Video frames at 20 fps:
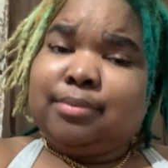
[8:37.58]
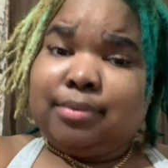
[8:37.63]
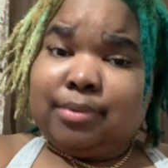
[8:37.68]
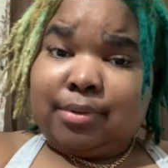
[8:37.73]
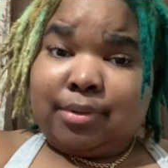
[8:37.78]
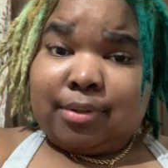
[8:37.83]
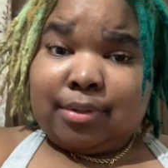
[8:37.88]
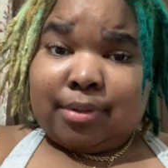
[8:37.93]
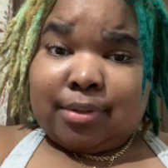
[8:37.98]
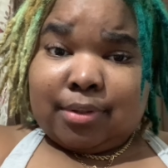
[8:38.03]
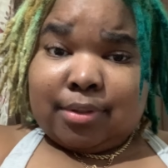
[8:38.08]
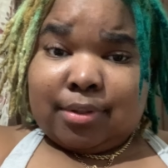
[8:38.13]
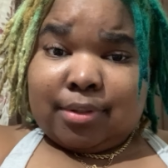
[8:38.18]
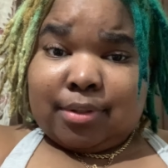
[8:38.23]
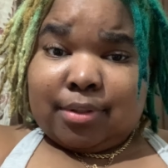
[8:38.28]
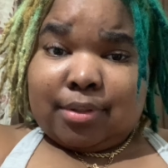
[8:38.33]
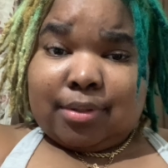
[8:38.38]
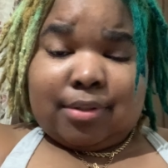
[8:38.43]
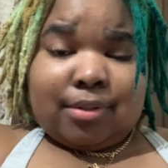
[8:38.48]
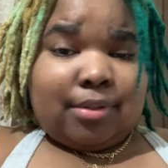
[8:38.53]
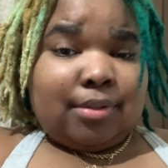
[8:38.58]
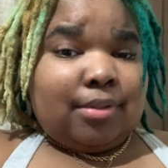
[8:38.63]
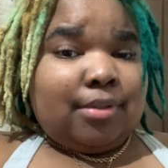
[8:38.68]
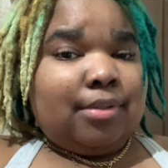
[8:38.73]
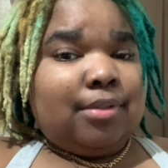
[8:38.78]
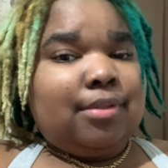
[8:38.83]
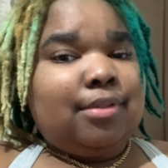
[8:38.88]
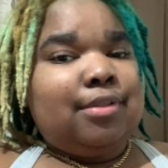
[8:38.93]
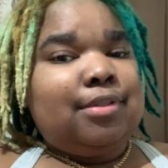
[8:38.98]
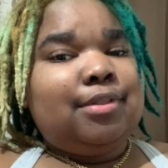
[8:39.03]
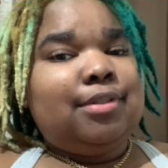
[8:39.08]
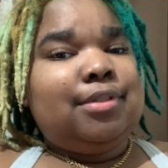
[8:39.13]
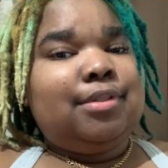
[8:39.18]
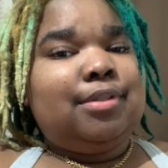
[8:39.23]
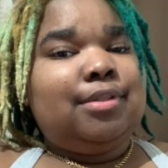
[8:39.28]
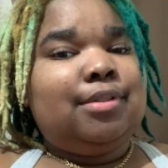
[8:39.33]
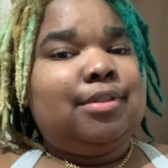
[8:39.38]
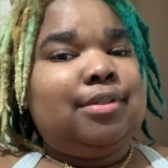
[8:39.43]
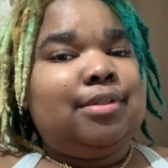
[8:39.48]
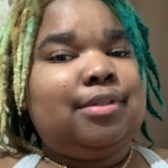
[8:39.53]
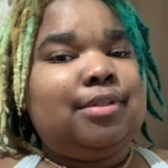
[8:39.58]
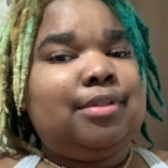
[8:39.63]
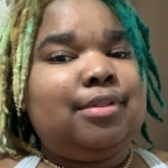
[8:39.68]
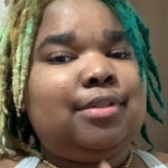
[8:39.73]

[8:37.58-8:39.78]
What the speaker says: No one is speaking in this clip.